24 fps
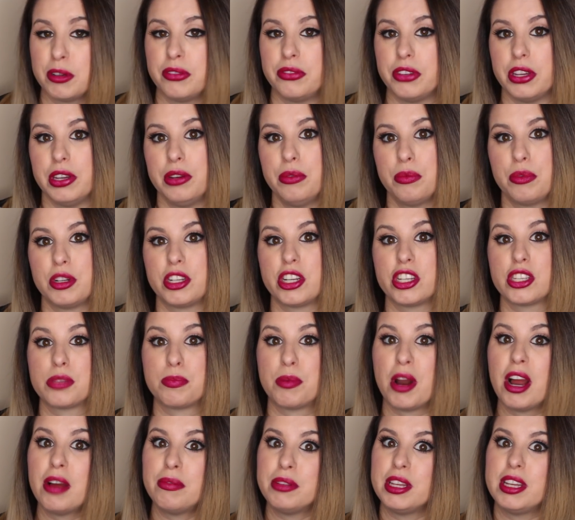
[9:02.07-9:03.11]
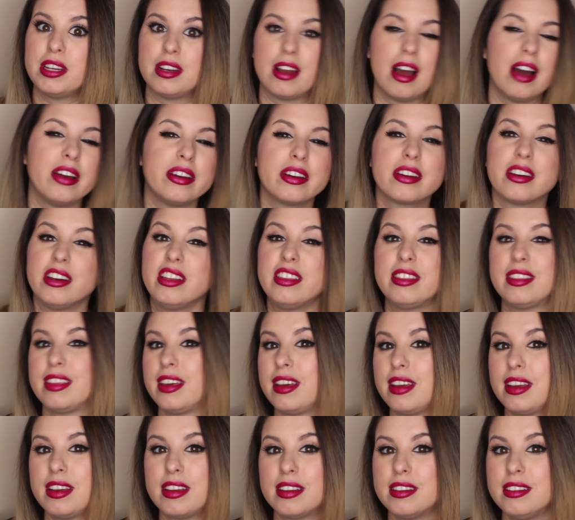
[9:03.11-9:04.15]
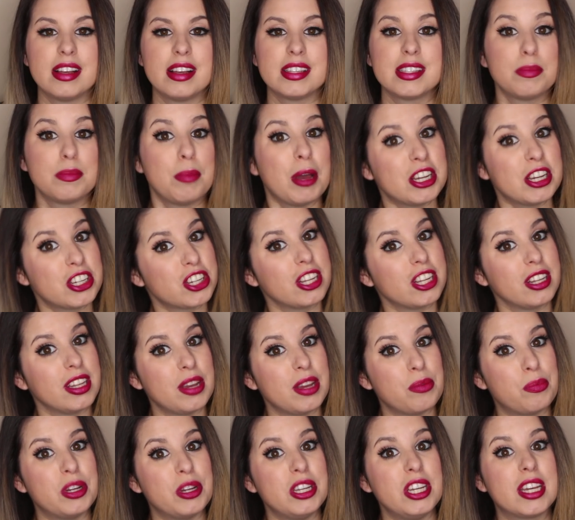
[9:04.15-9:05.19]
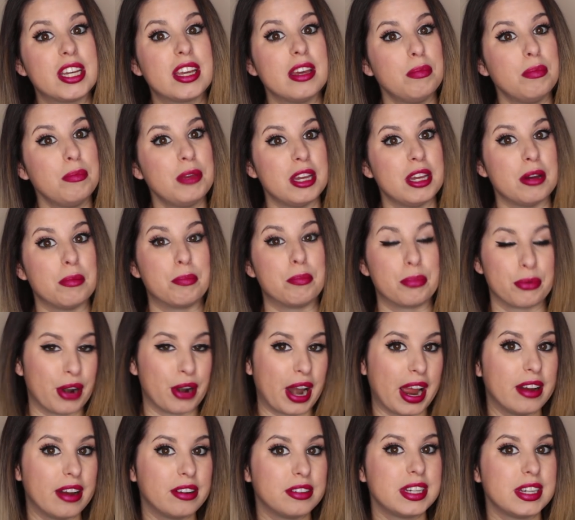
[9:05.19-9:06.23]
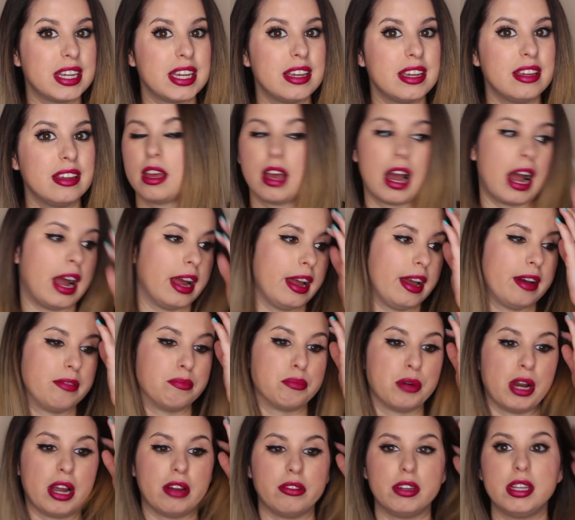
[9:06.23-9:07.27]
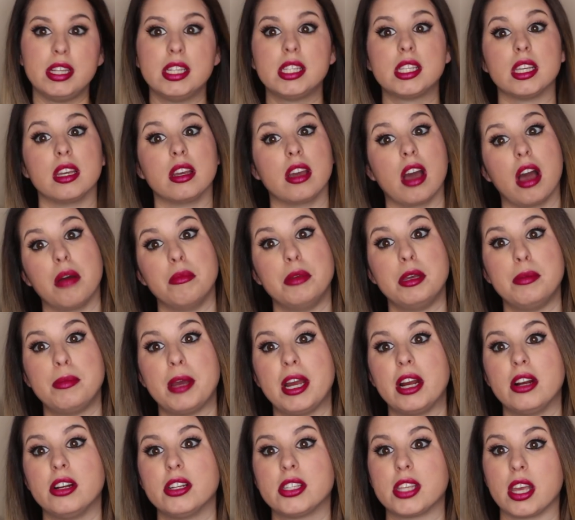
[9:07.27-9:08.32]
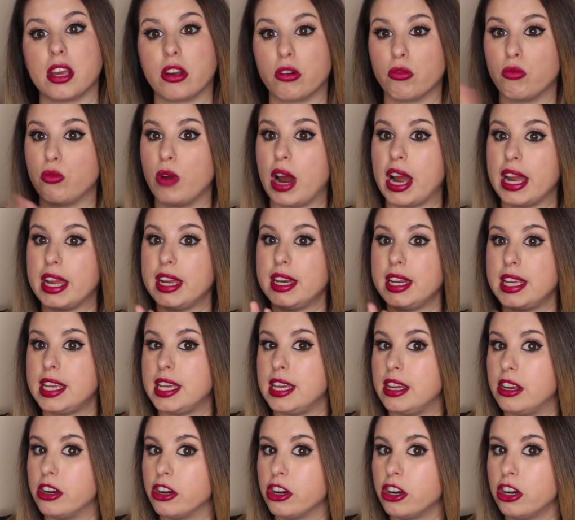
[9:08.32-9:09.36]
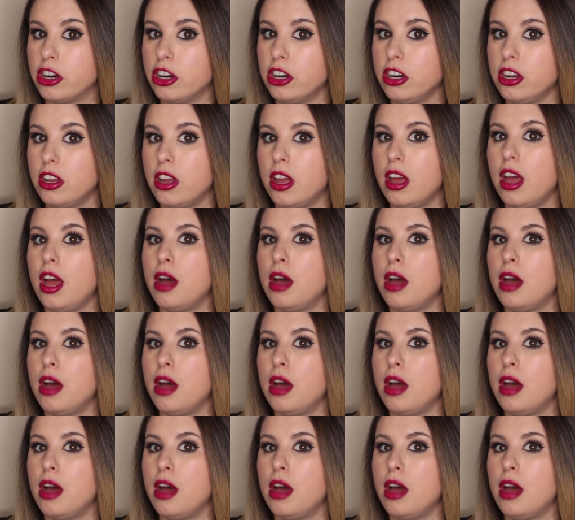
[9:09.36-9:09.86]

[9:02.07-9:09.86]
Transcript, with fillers: of it, which is probably not a good thing, especially when you give me a brownie. I have brownies and gummy bears like right here.